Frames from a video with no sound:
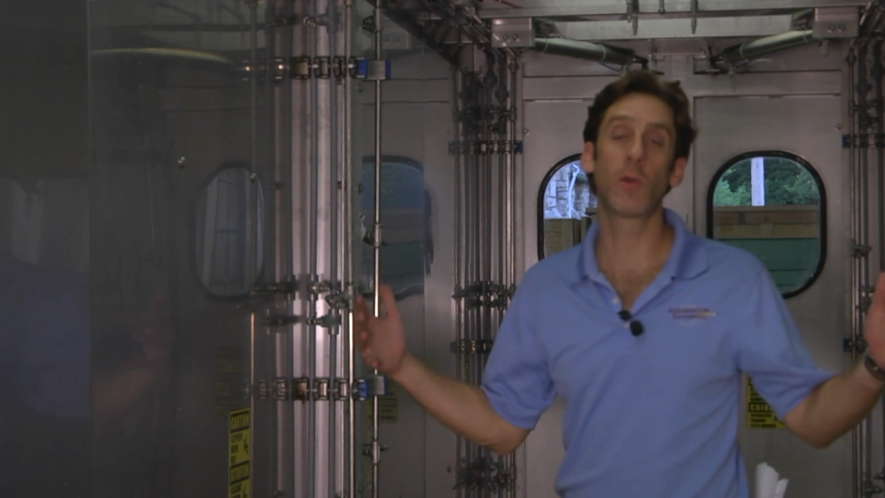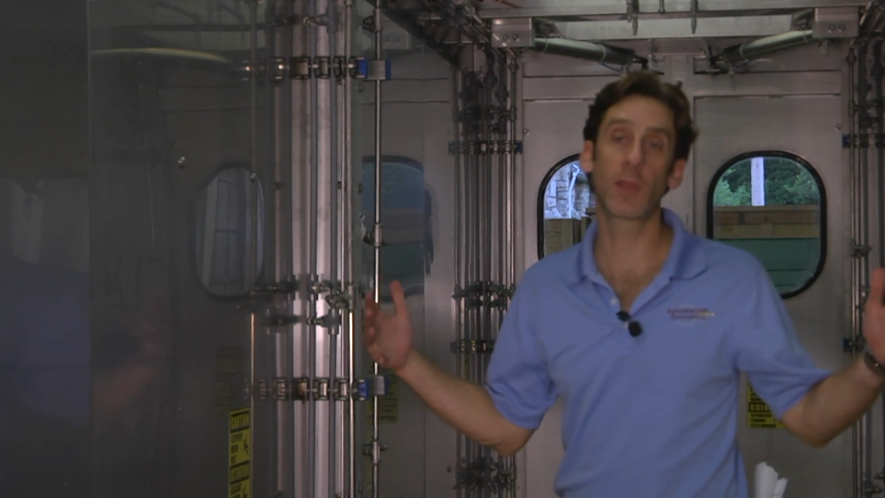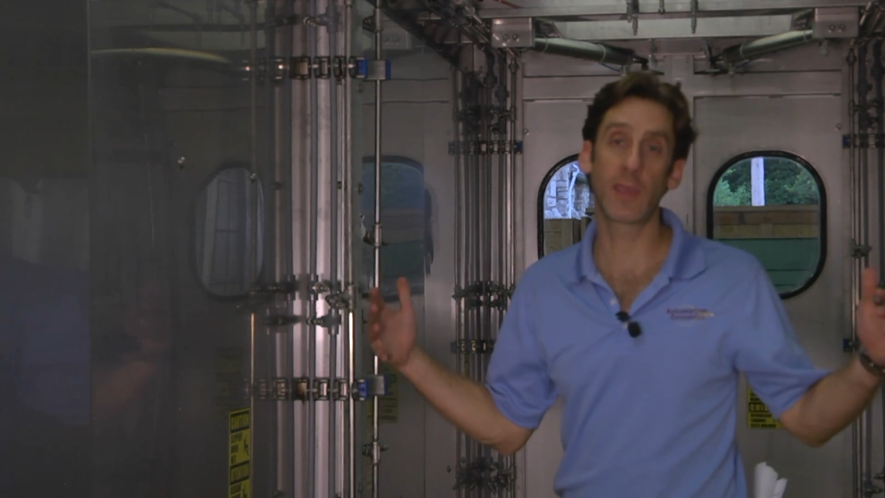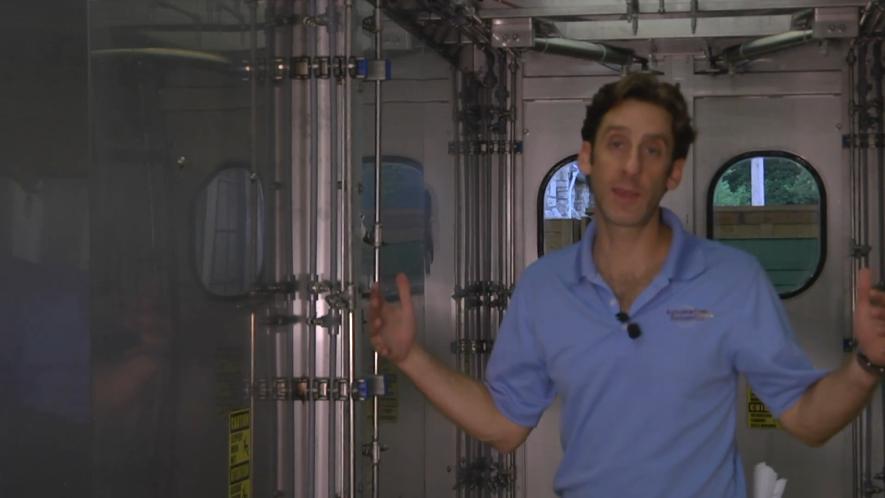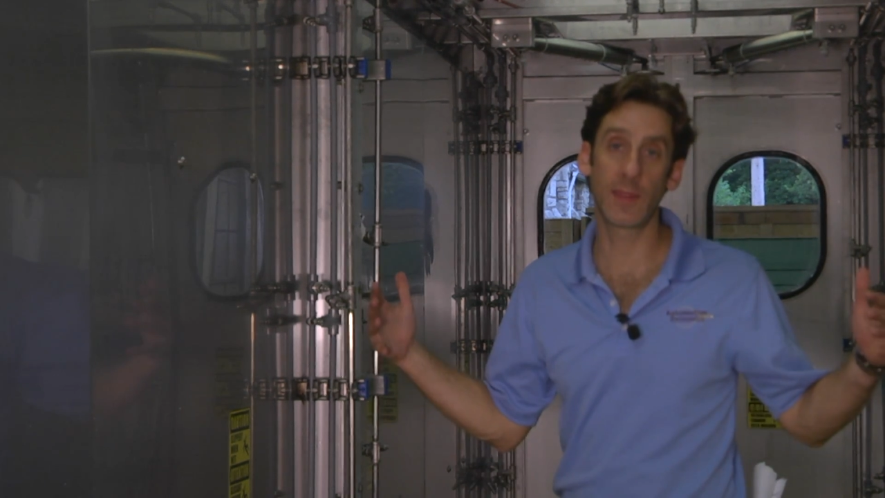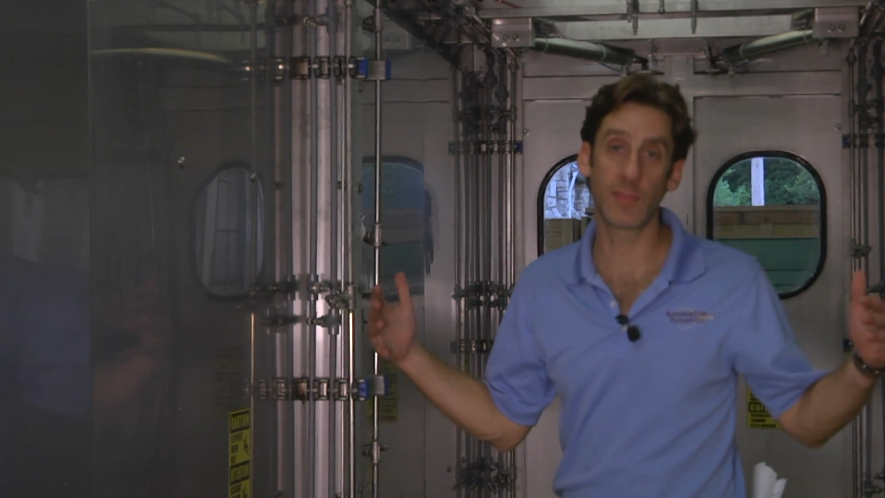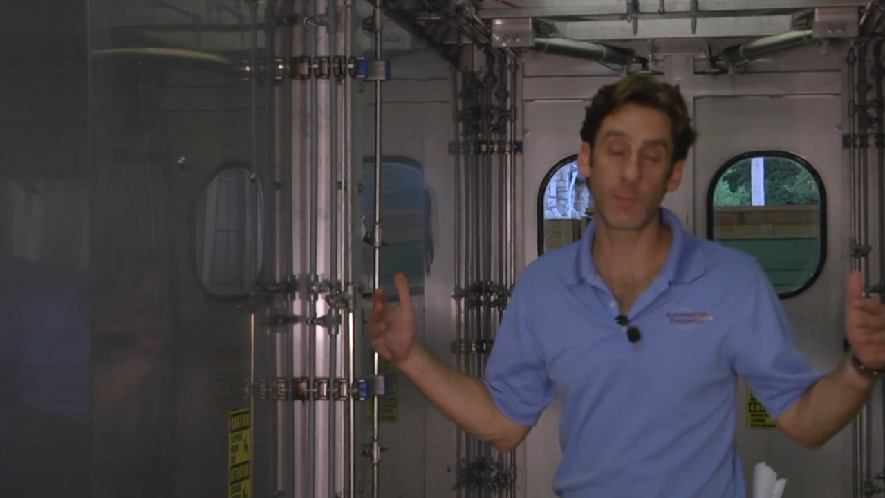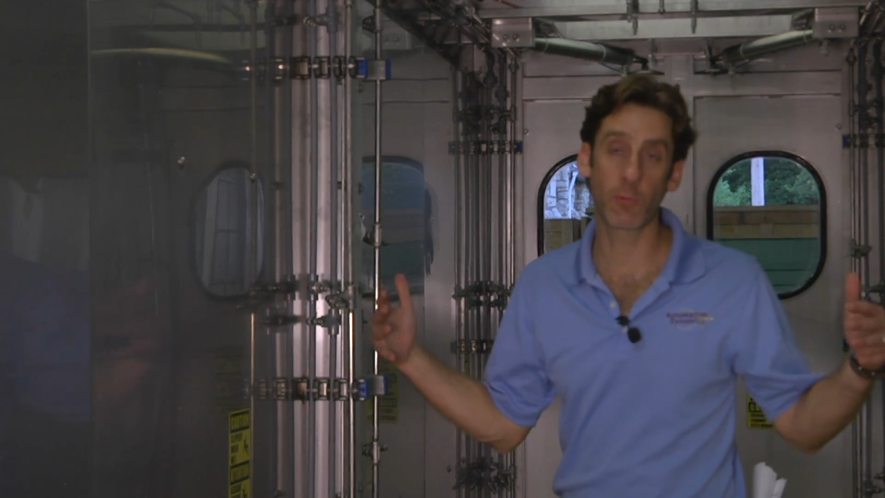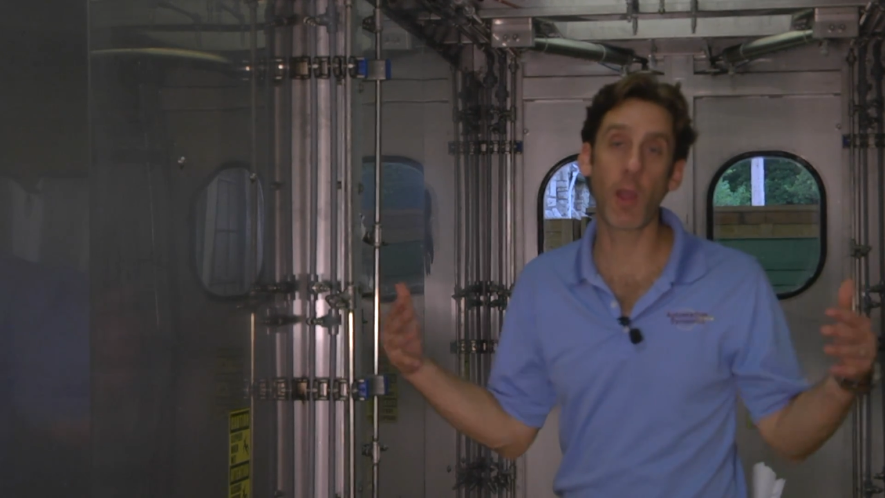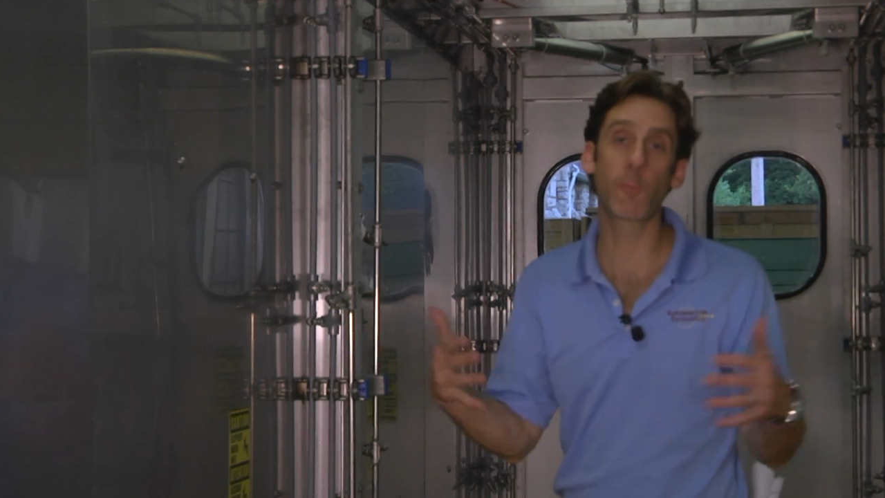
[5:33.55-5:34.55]
are getting
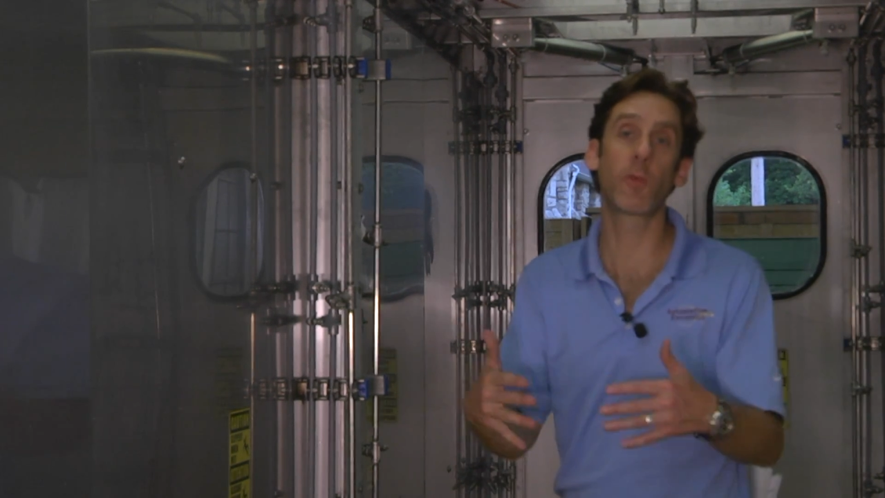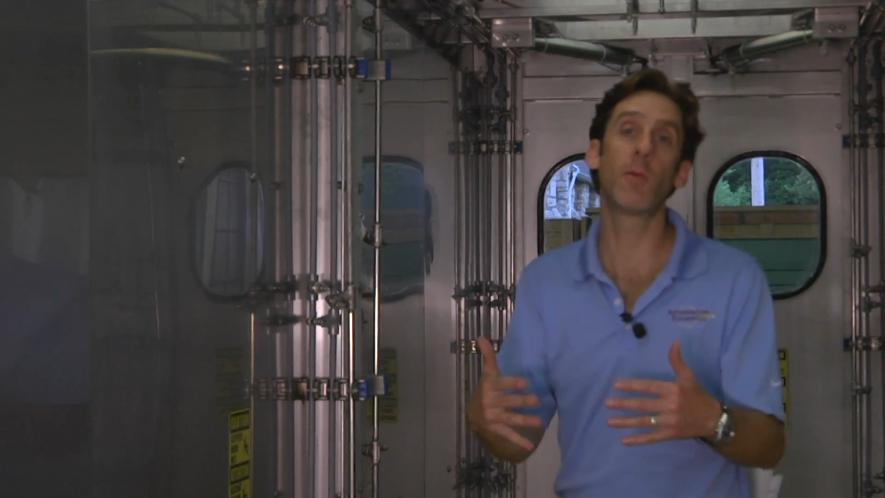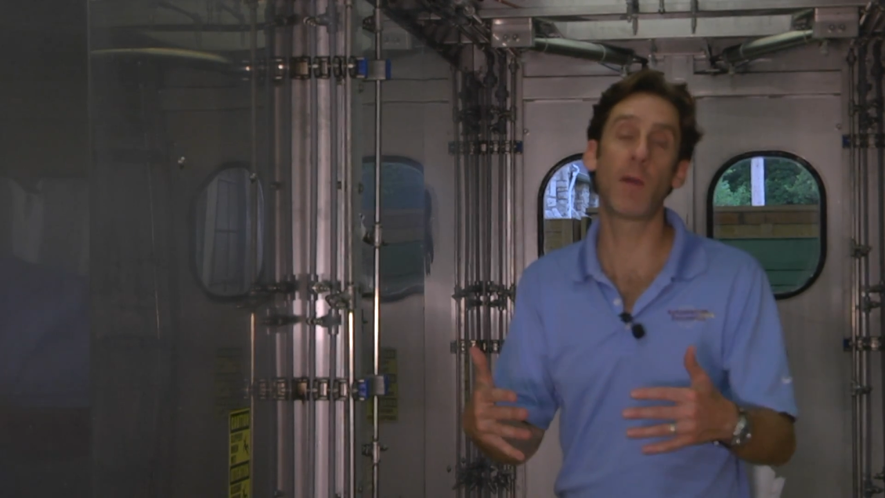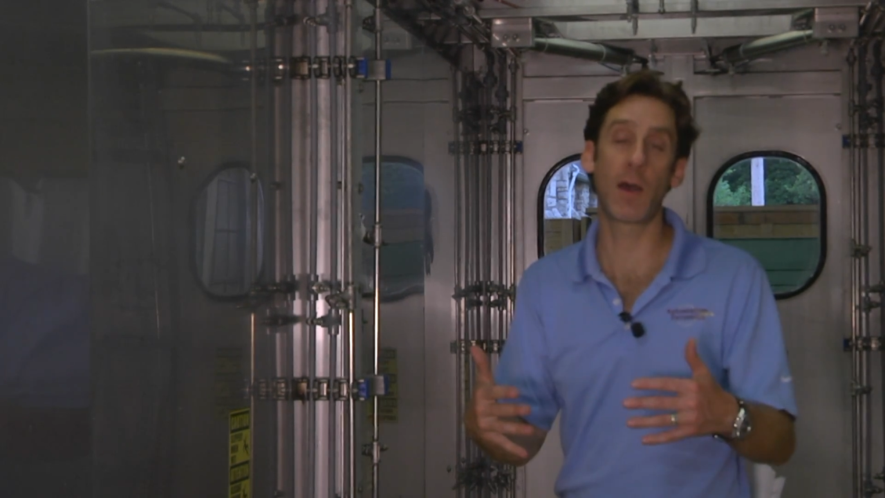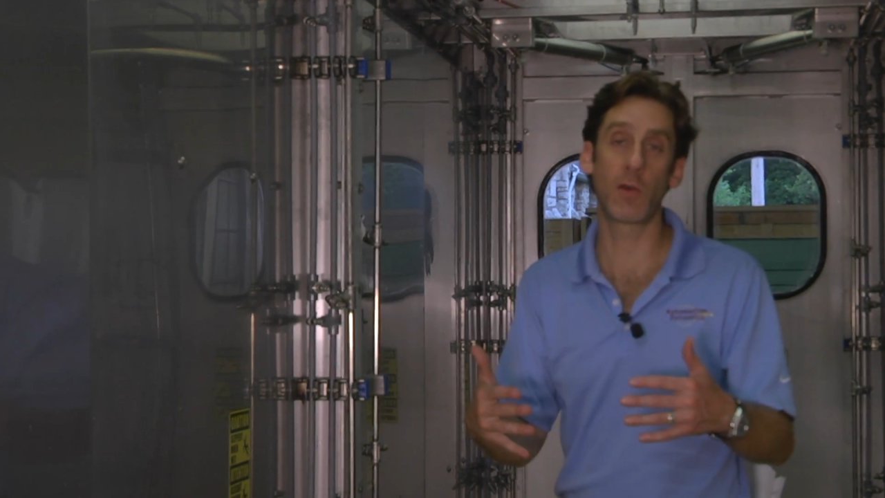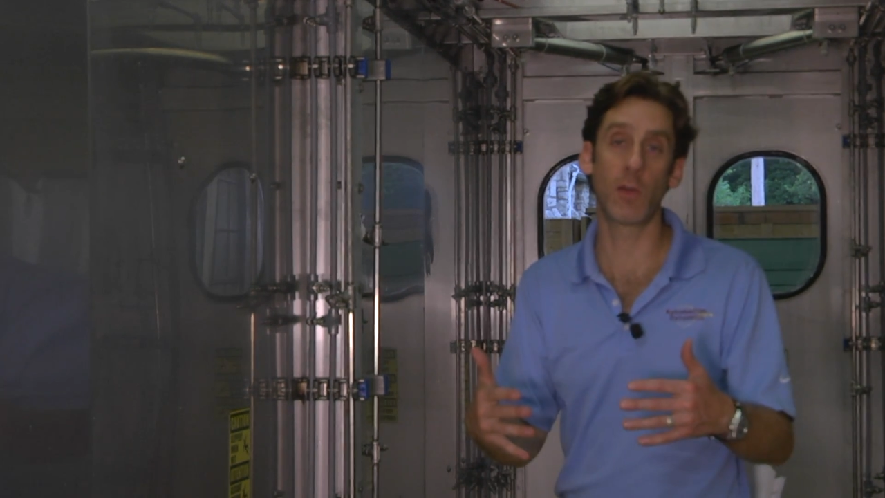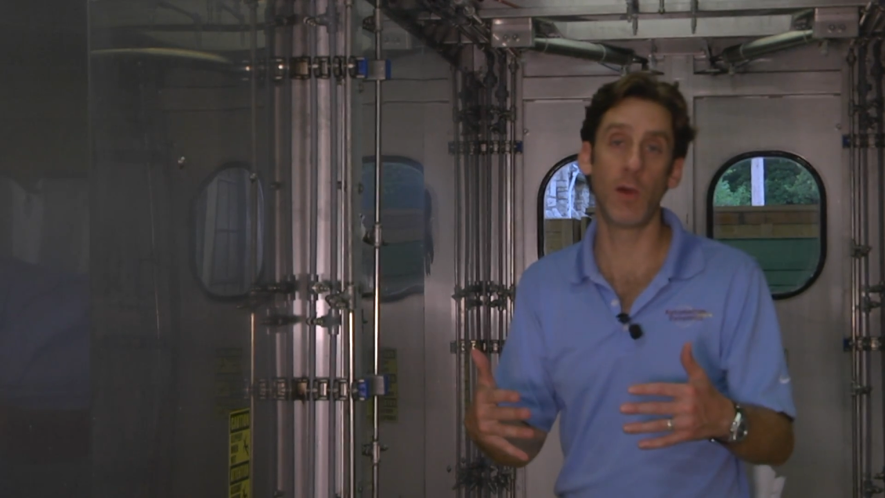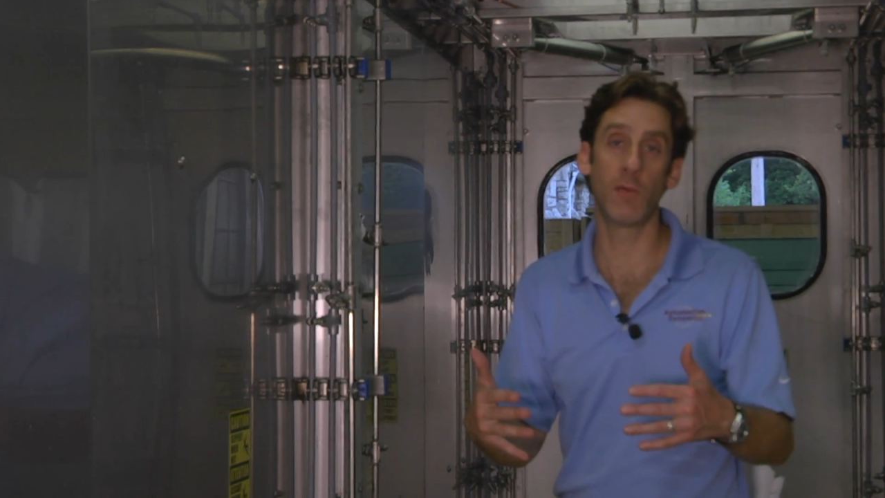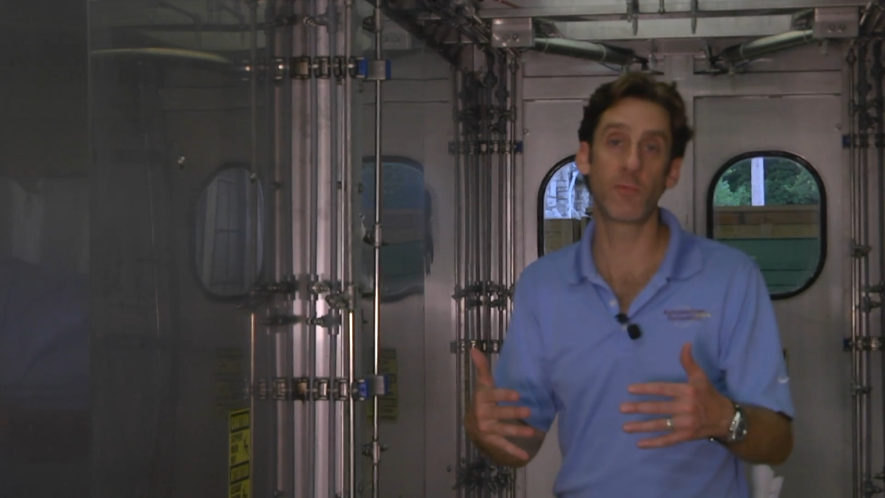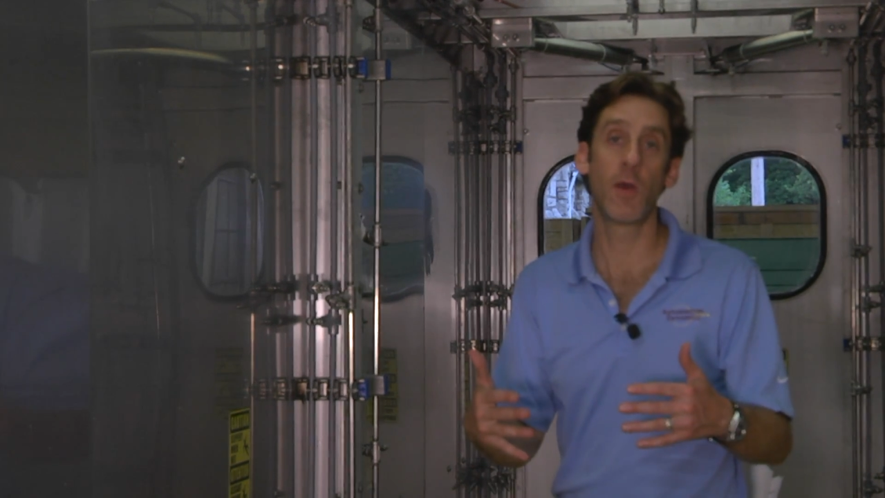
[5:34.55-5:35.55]
the proper amount
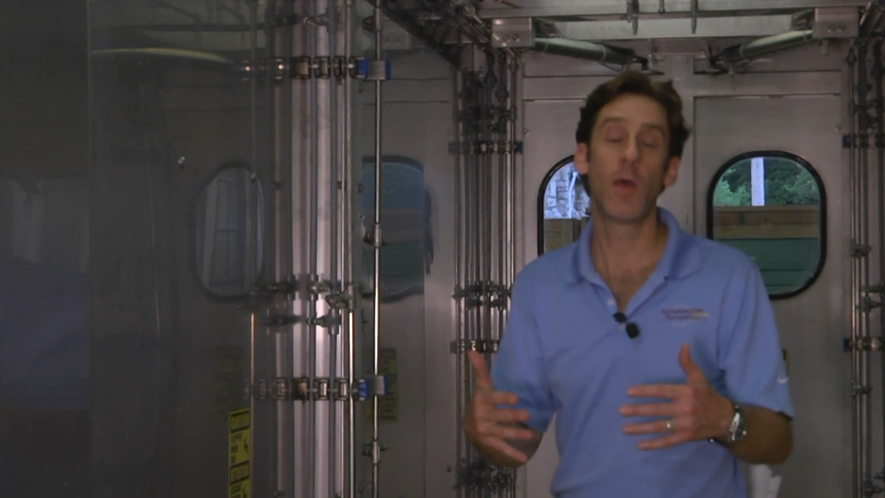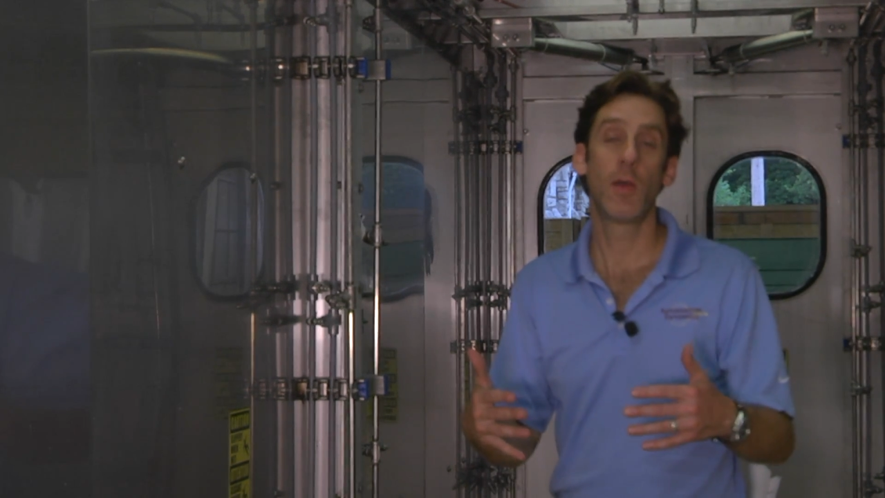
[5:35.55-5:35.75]
of